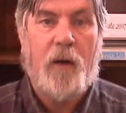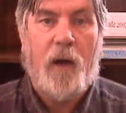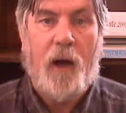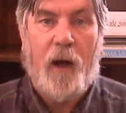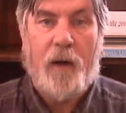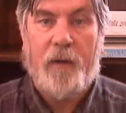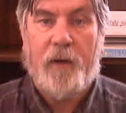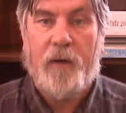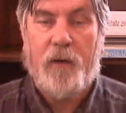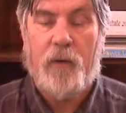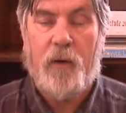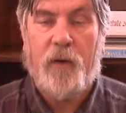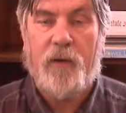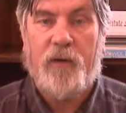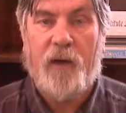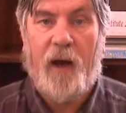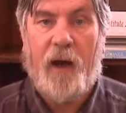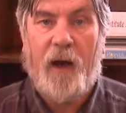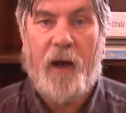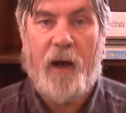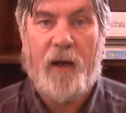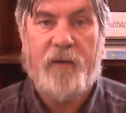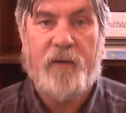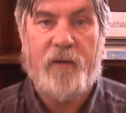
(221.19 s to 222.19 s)
And then of course I
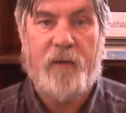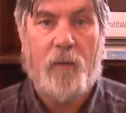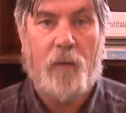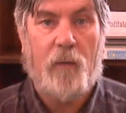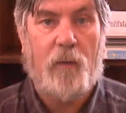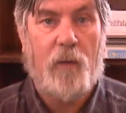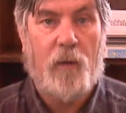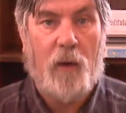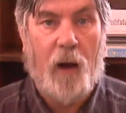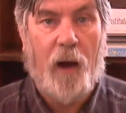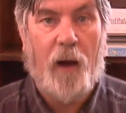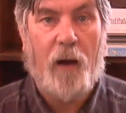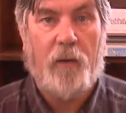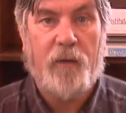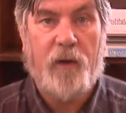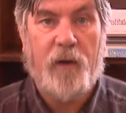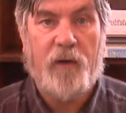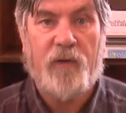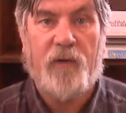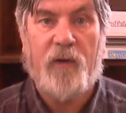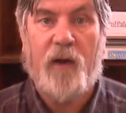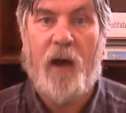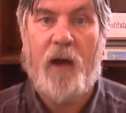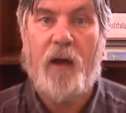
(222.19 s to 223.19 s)
asked them on the
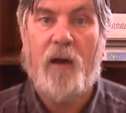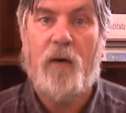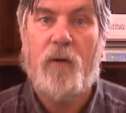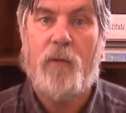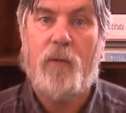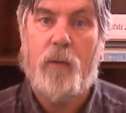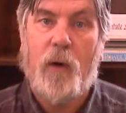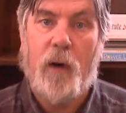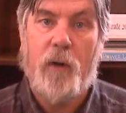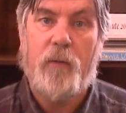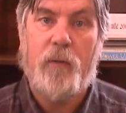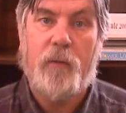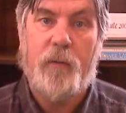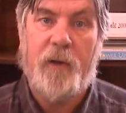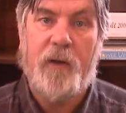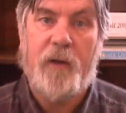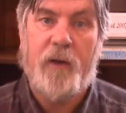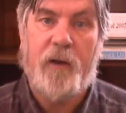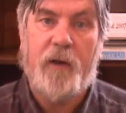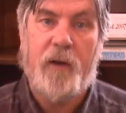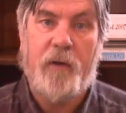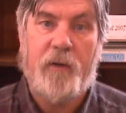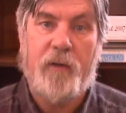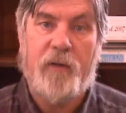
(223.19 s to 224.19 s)
scale where would be the
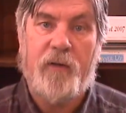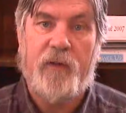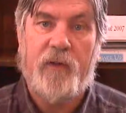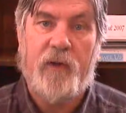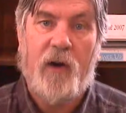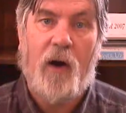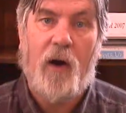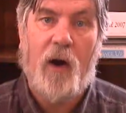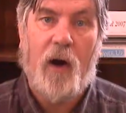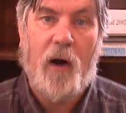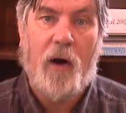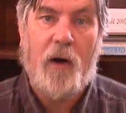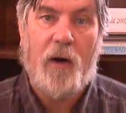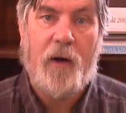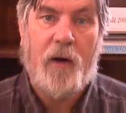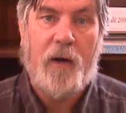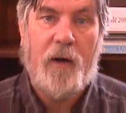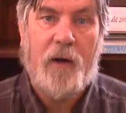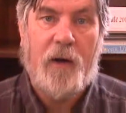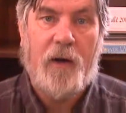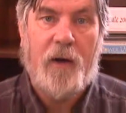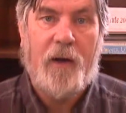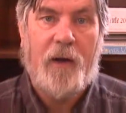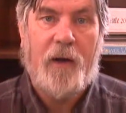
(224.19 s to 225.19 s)
nearest star,
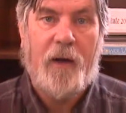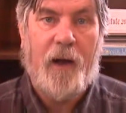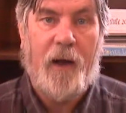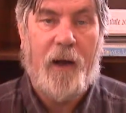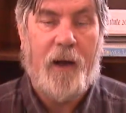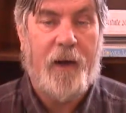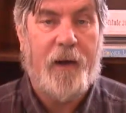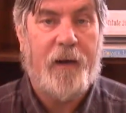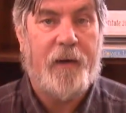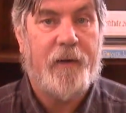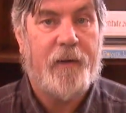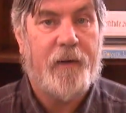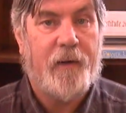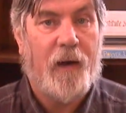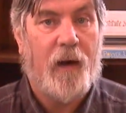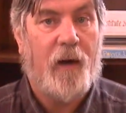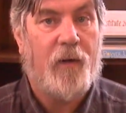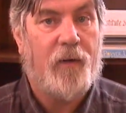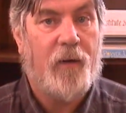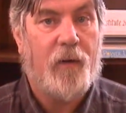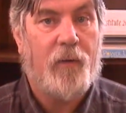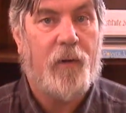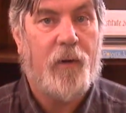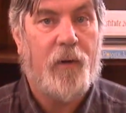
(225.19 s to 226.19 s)
and
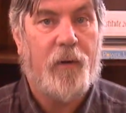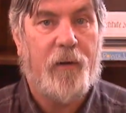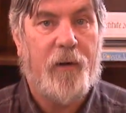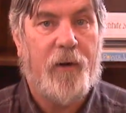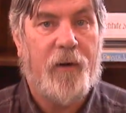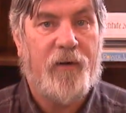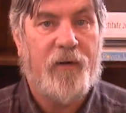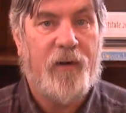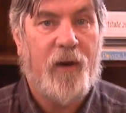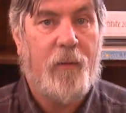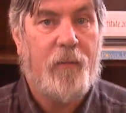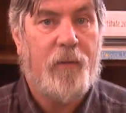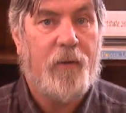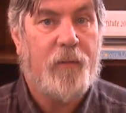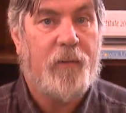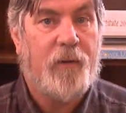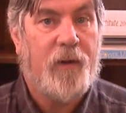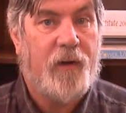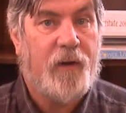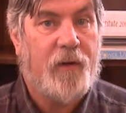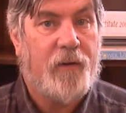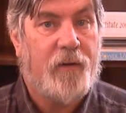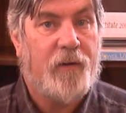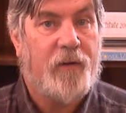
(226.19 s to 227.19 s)
although we were in a suburb, the
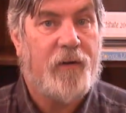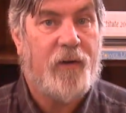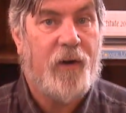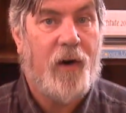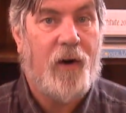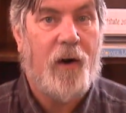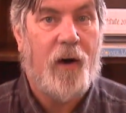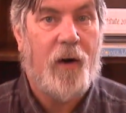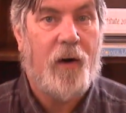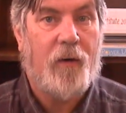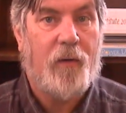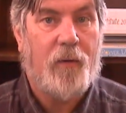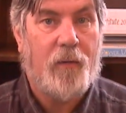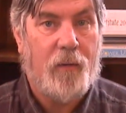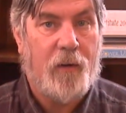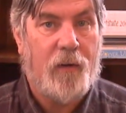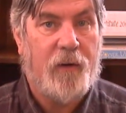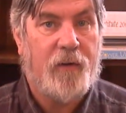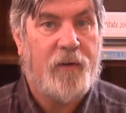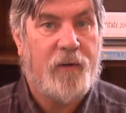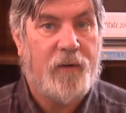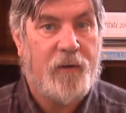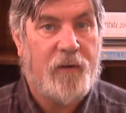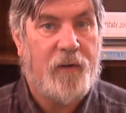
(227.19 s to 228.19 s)
nearest star
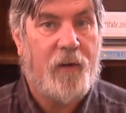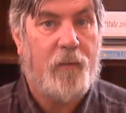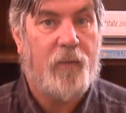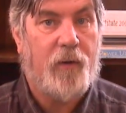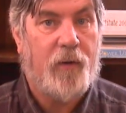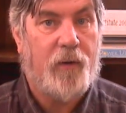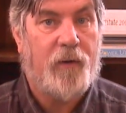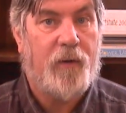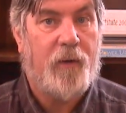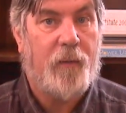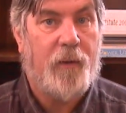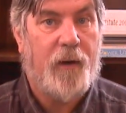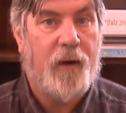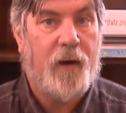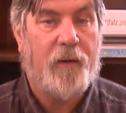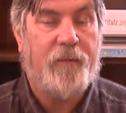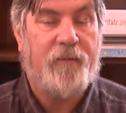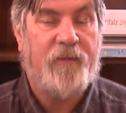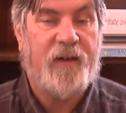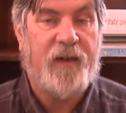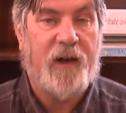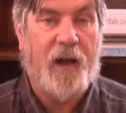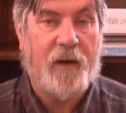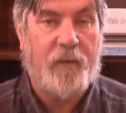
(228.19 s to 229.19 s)
was somewhere in the middle
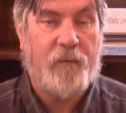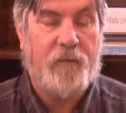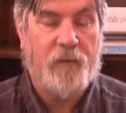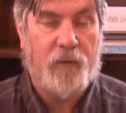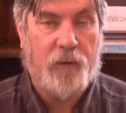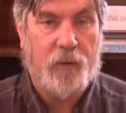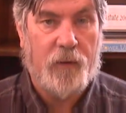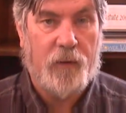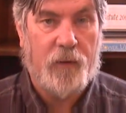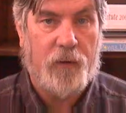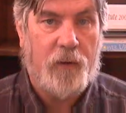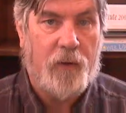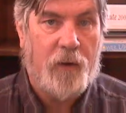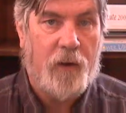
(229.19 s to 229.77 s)
of Denver.